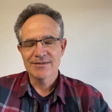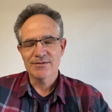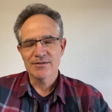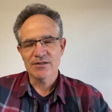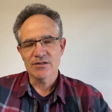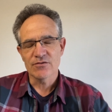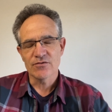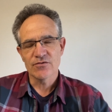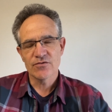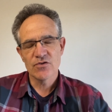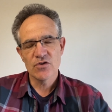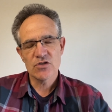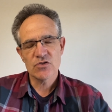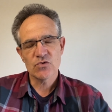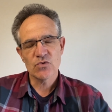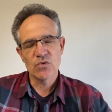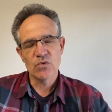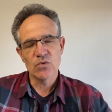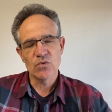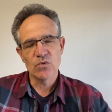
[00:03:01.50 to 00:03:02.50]
The first
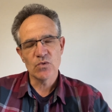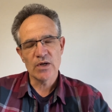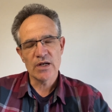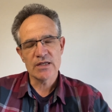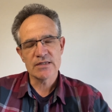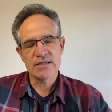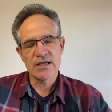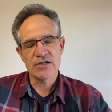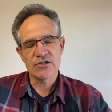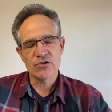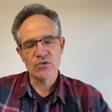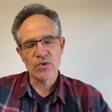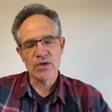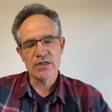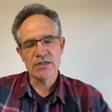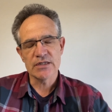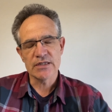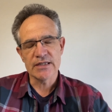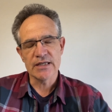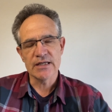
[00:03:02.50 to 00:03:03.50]
realization really
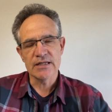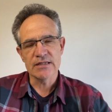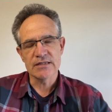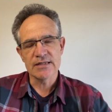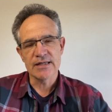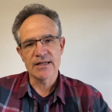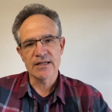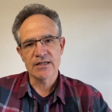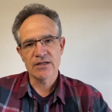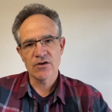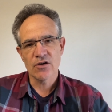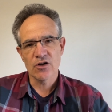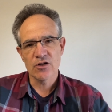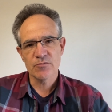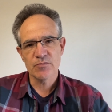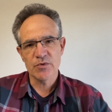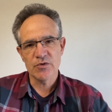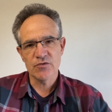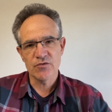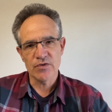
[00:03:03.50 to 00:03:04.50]
to get is that it can't
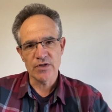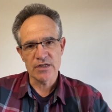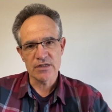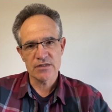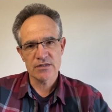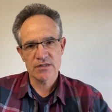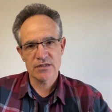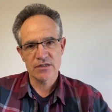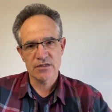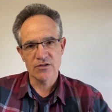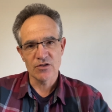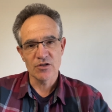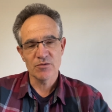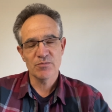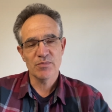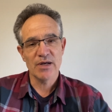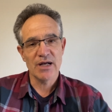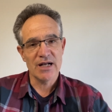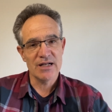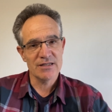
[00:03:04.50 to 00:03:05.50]
be fixed, not by
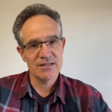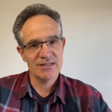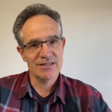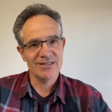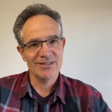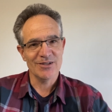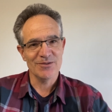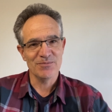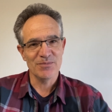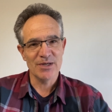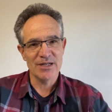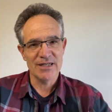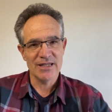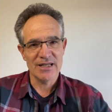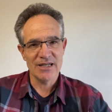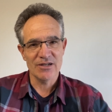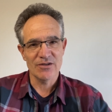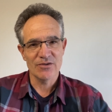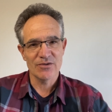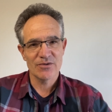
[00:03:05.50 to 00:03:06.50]
us, not by
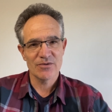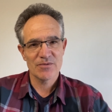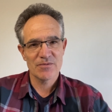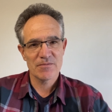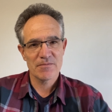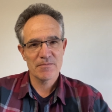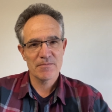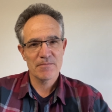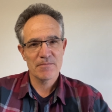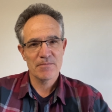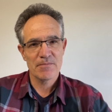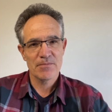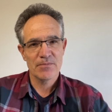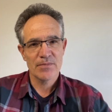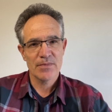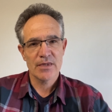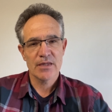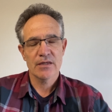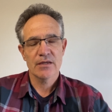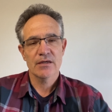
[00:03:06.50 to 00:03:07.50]
now.
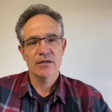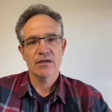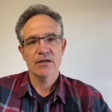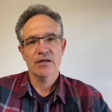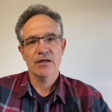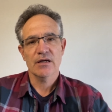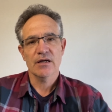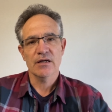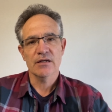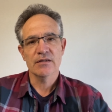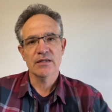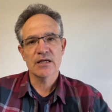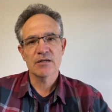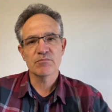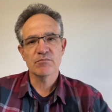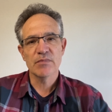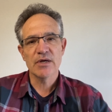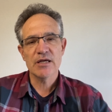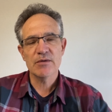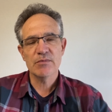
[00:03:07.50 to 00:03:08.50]
And that
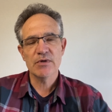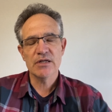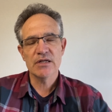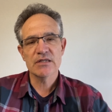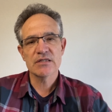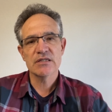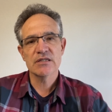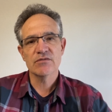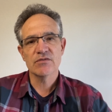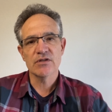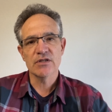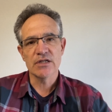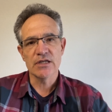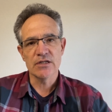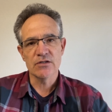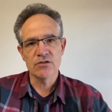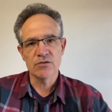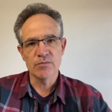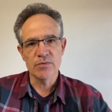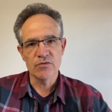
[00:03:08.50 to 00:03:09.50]
maybe it doesn't even need
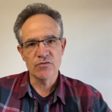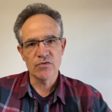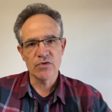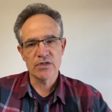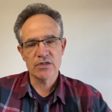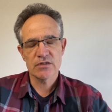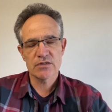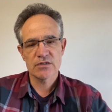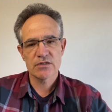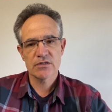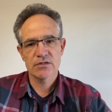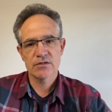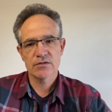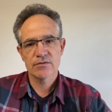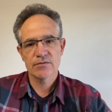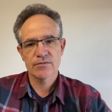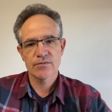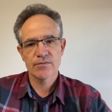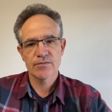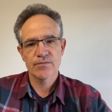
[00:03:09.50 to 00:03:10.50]
to be fixed,
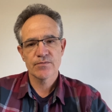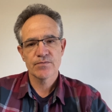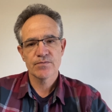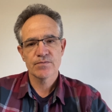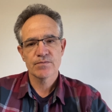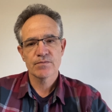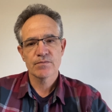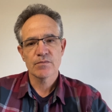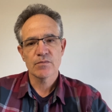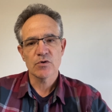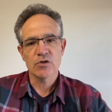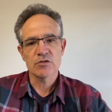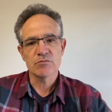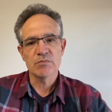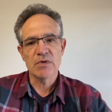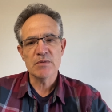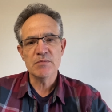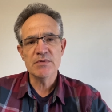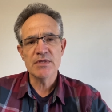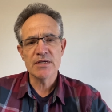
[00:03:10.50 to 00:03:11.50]
because
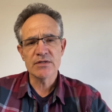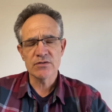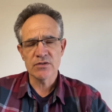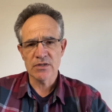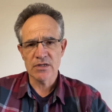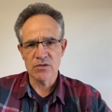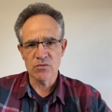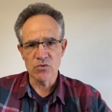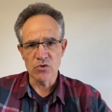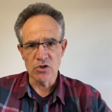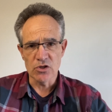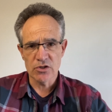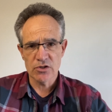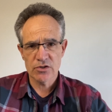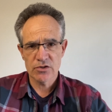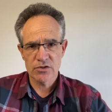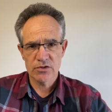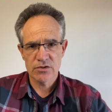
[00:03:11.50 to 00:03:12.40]
maybe that's not our work.